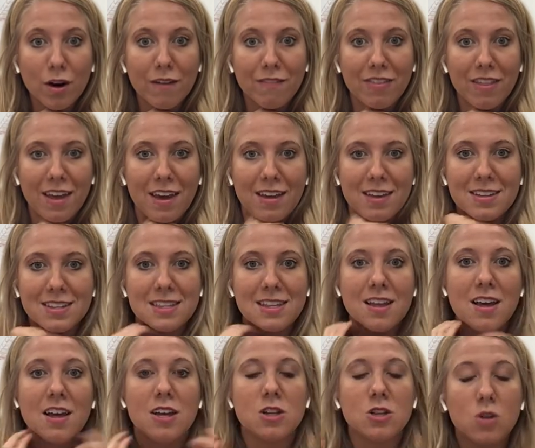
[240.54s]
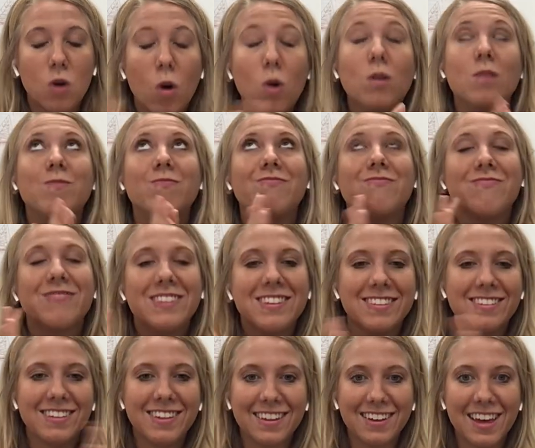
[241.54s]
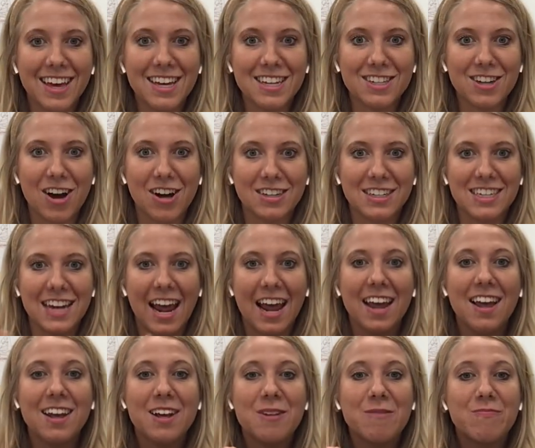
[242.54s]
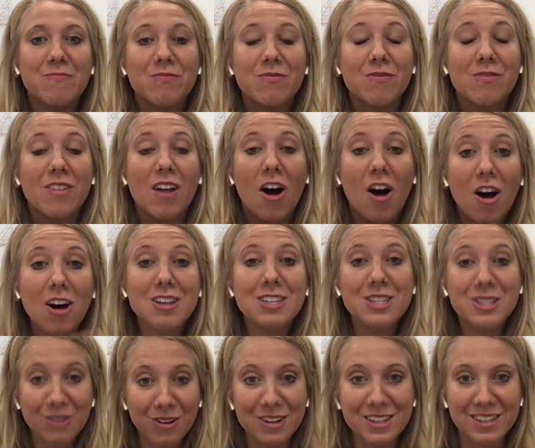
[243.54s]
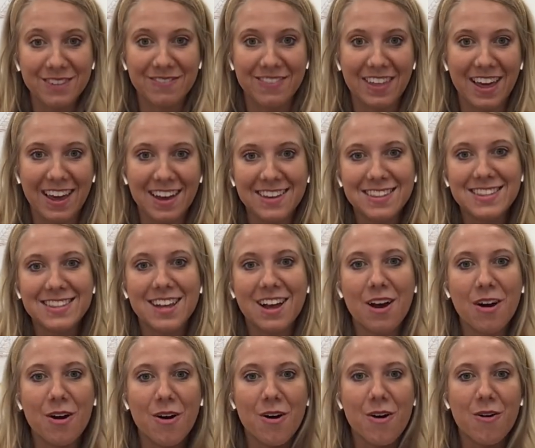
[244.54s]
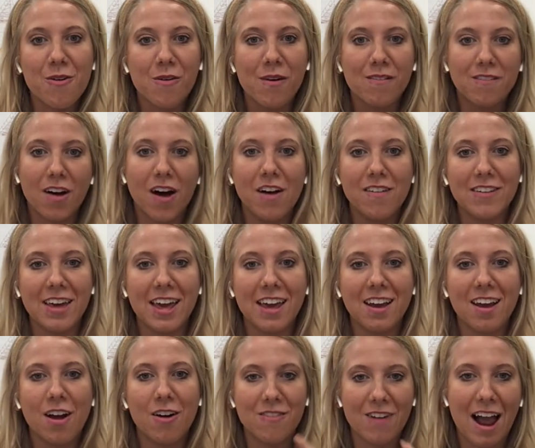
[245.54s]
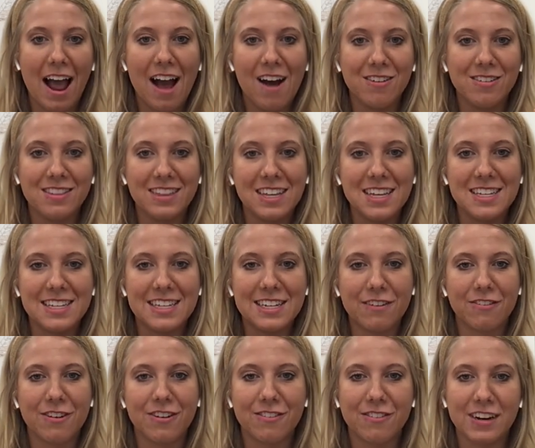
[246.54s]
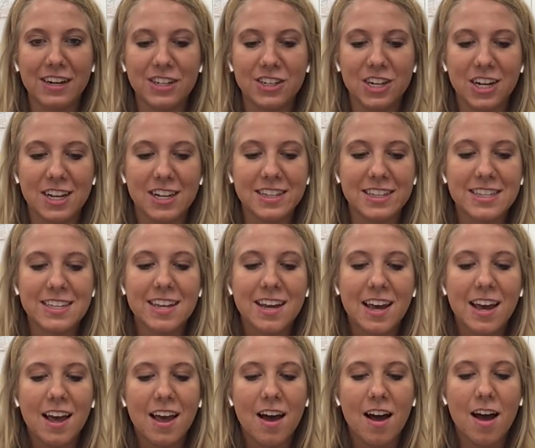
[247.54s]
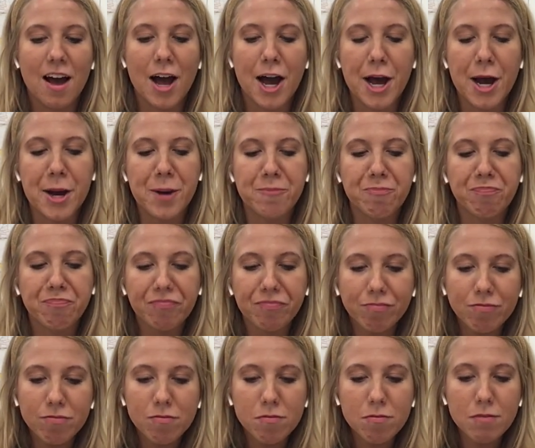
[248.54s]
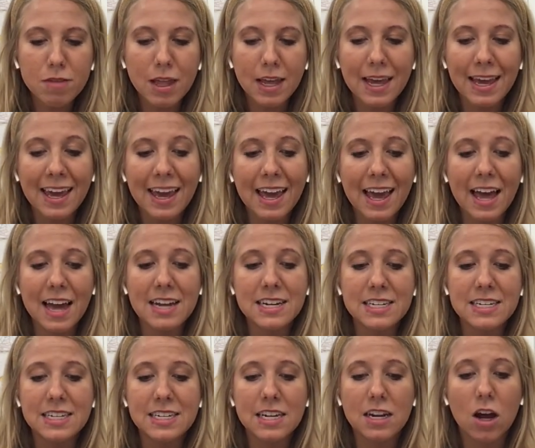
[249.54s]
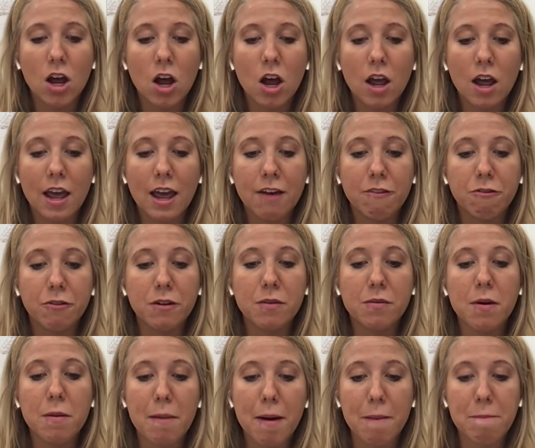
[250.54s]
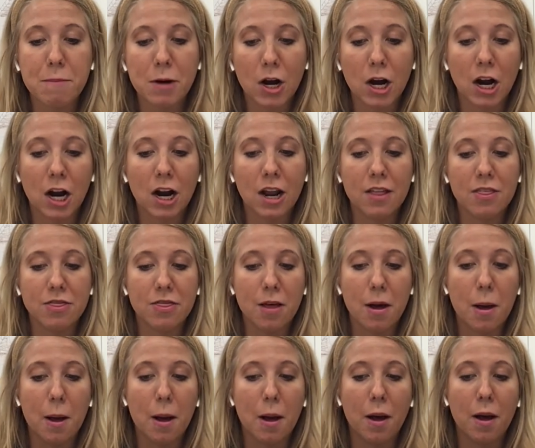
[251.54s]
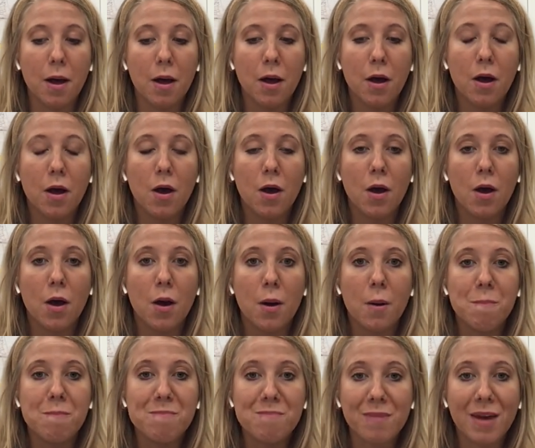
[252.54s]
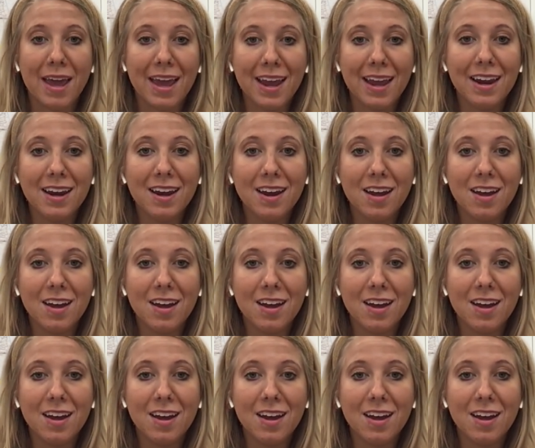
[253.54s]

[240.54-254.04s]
of things. Can't talk today. All sorts of things revolving around these different regions. And if we remember, the main